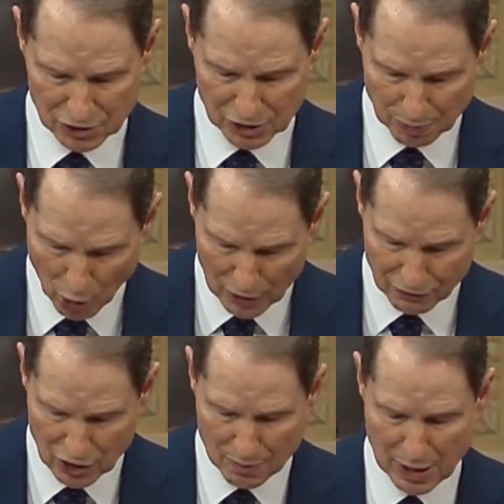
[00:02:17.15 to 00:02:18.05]
Support
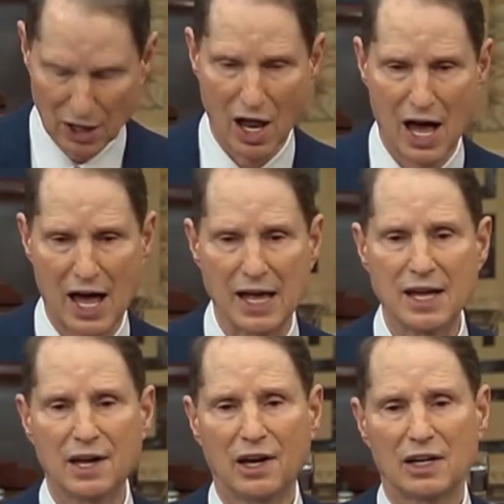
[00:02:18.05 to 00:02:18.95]
for the big lie
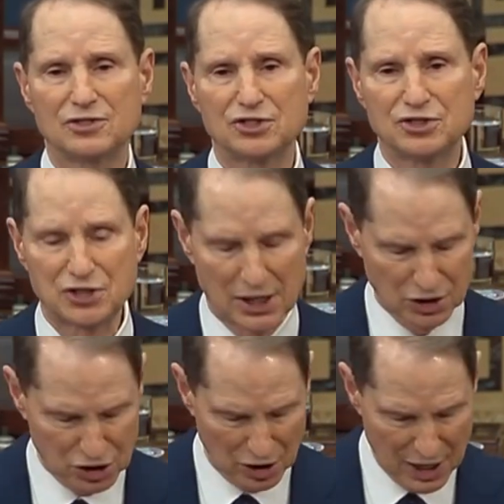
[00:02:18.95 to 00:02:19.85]
is
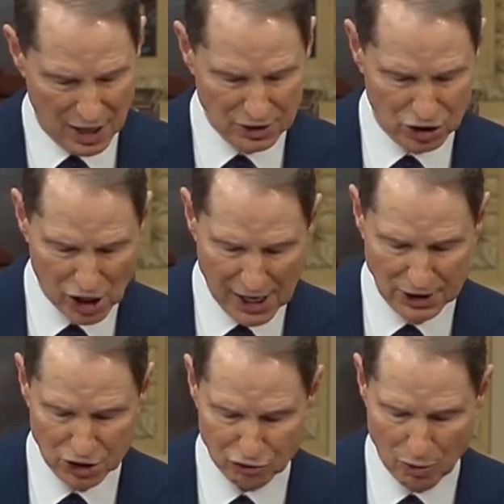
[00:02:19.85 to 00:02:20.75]
essentially
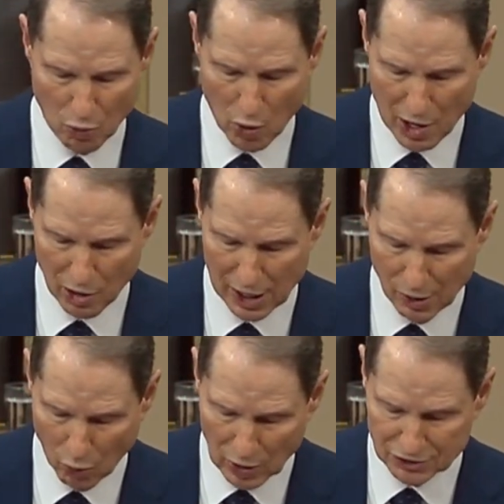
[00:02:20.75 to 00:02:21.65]
unchanged from where
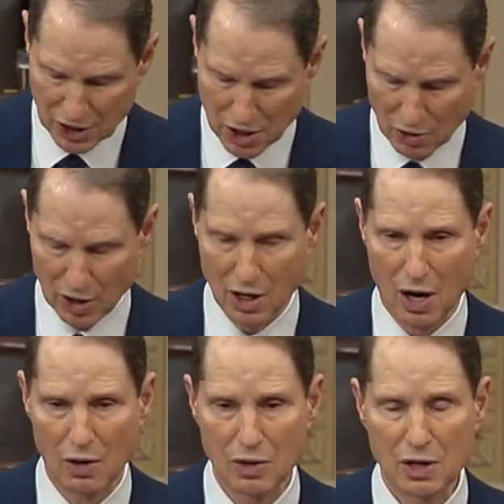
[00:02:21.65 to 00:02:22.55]
it was a year
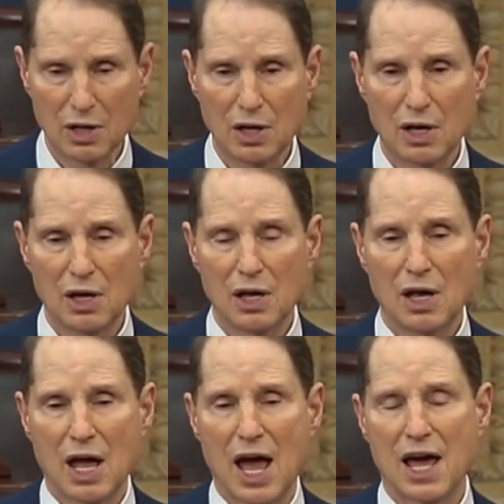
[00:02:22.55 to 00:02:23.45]
ago
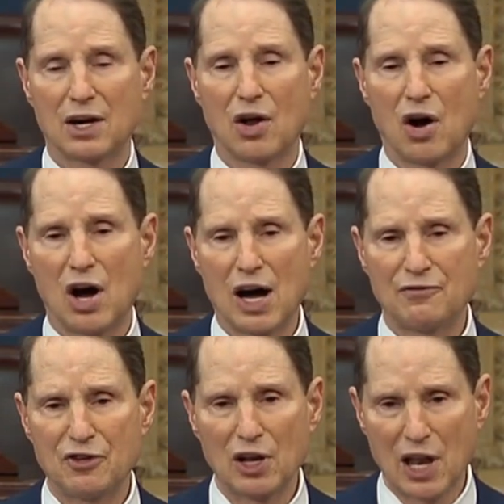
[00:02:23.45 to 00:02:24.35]
and an
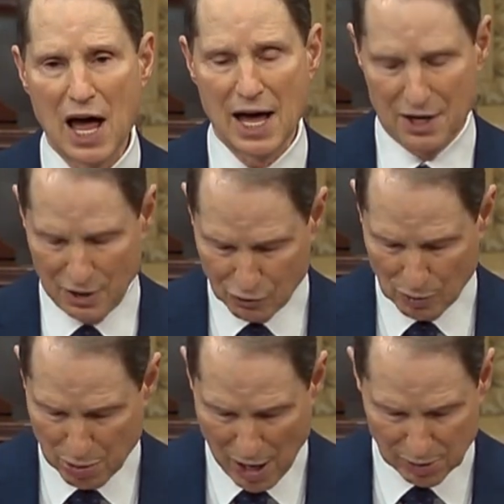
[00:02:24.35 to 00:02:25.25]
awful lot of
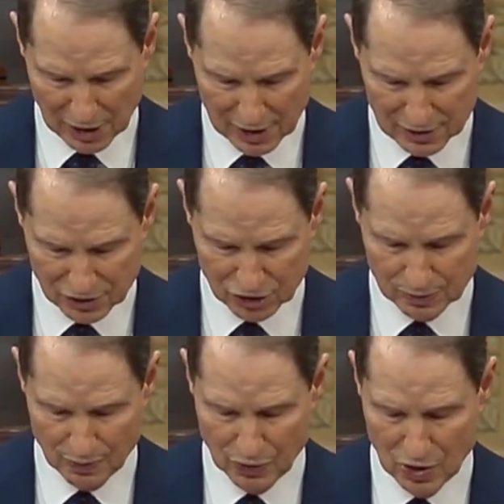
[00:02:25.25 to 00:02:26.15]
Republicans
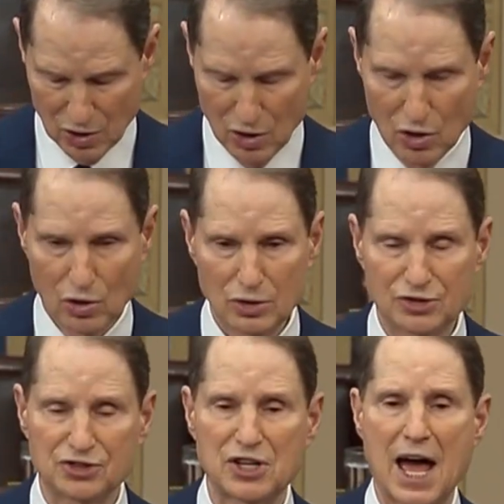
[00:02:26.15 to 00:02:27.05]
who
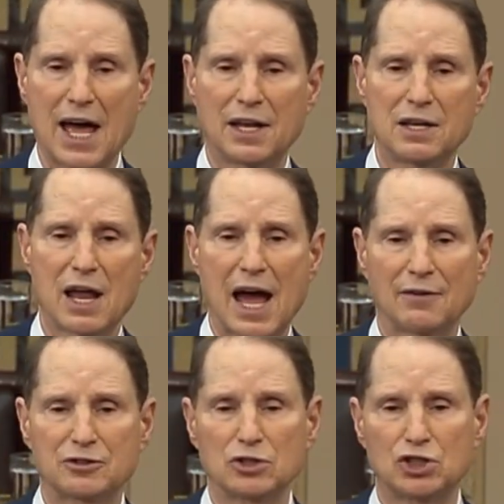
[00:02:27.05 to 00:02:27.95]
said
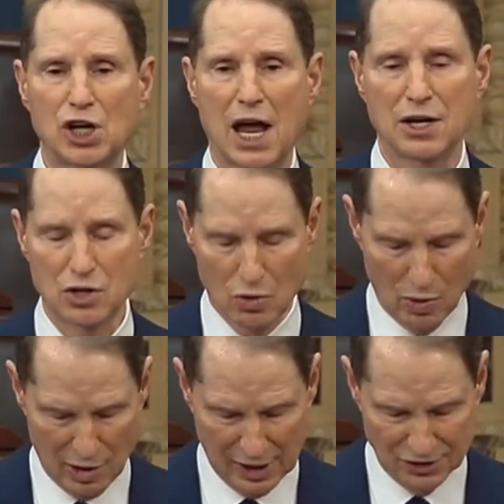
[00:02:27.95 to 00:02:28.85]
after
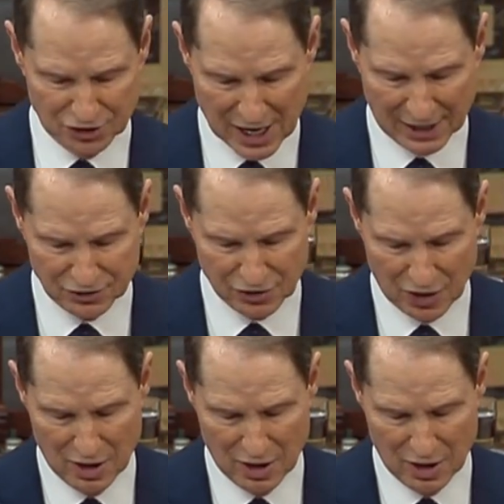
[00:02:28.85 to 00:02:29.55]
January 6th